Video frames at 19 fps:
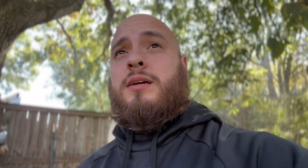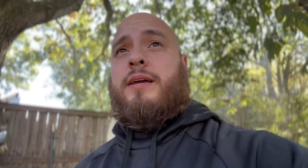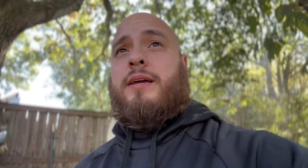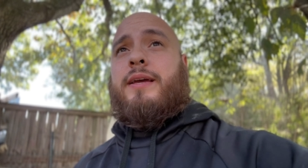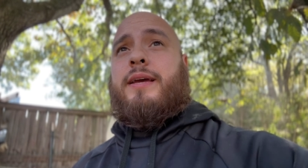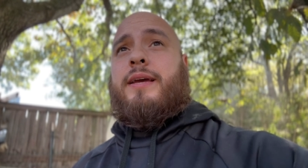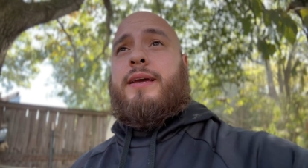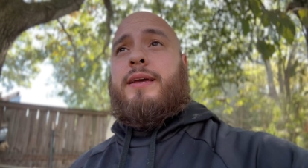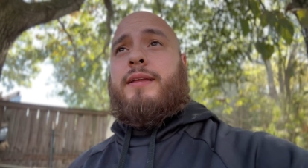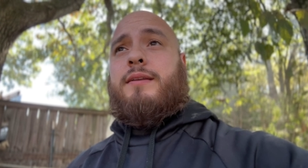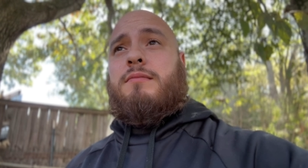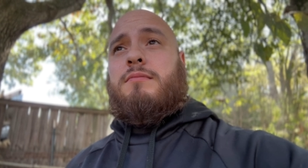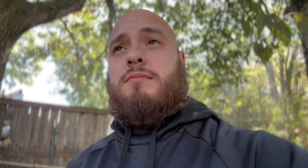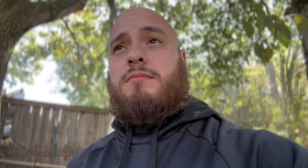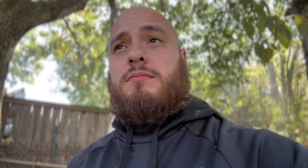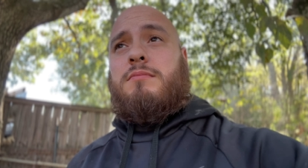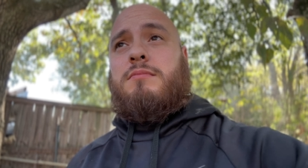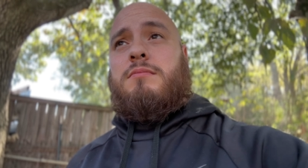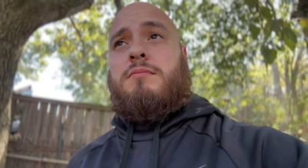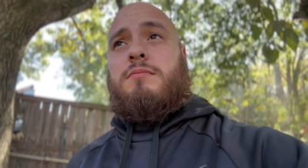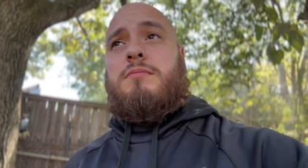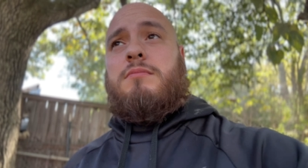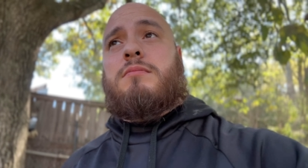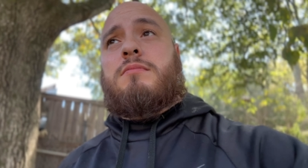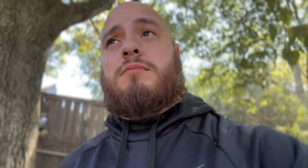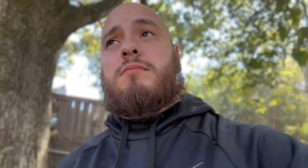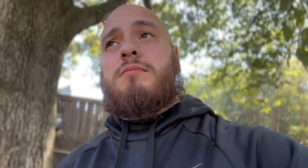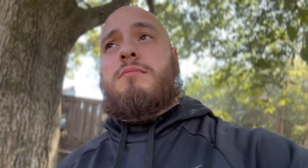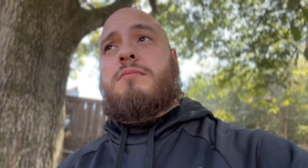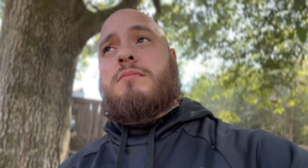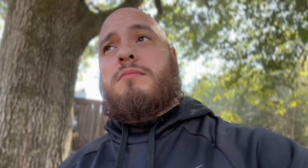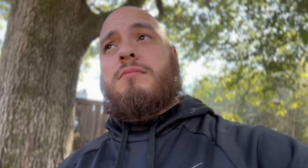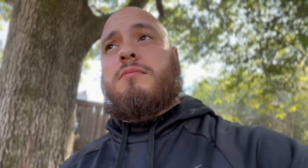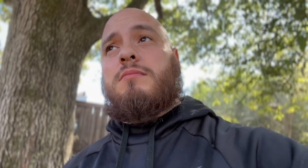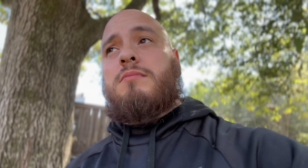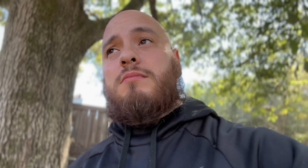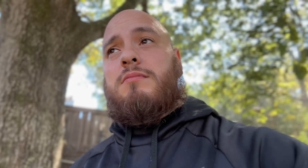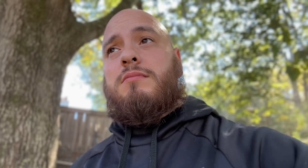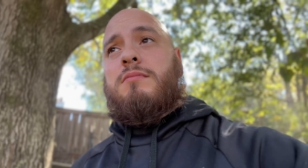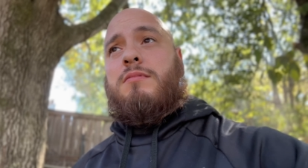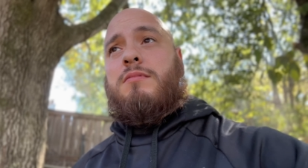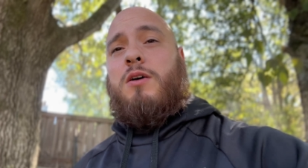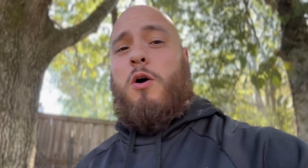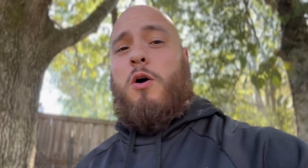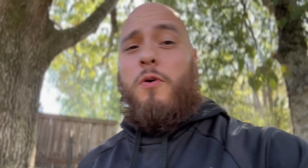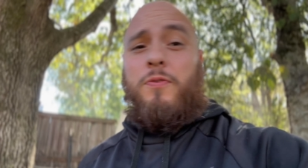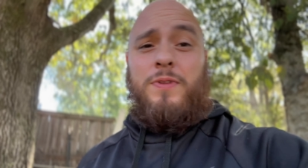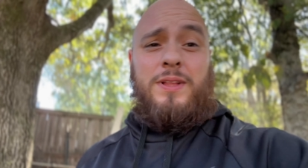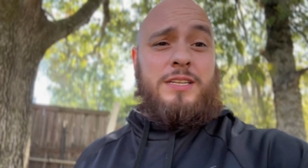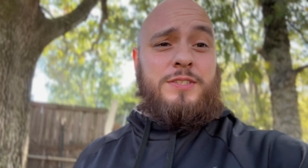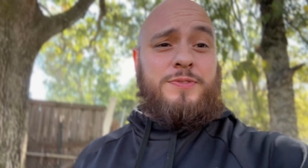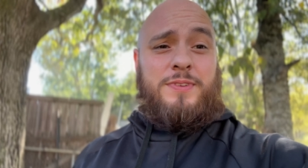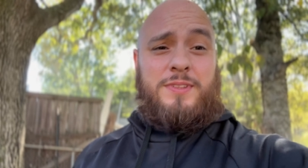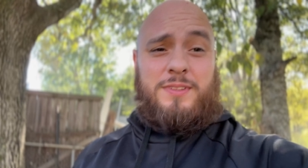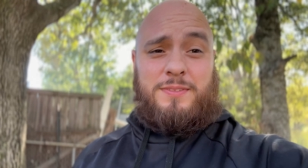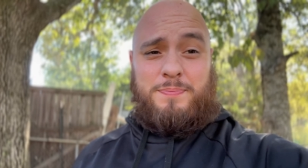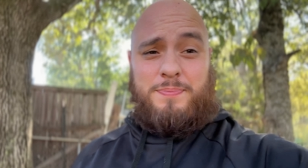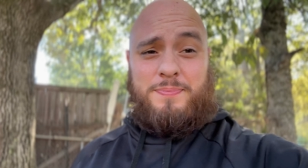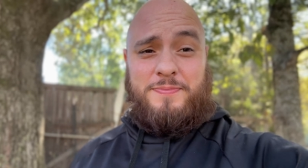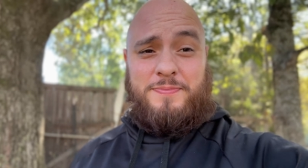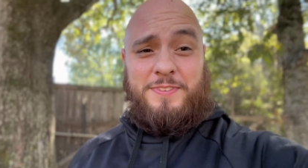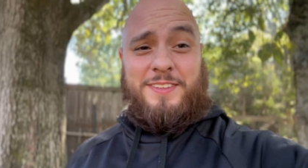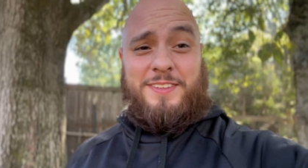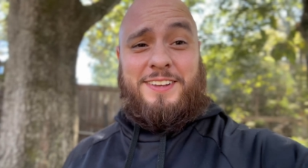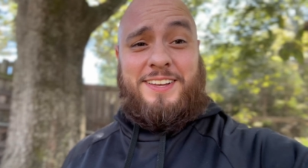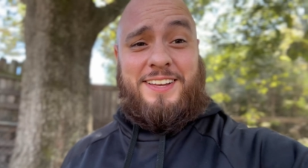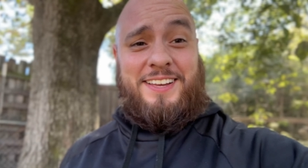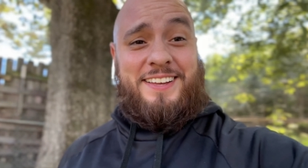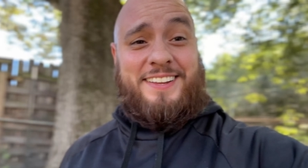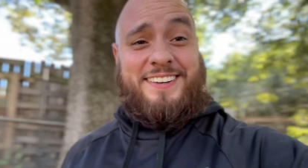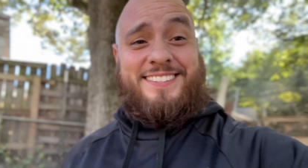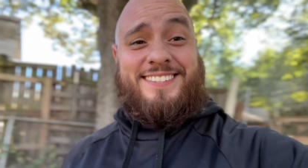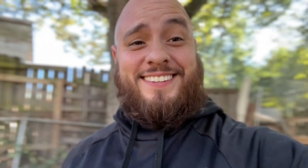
And hopefully it's for the, for the good.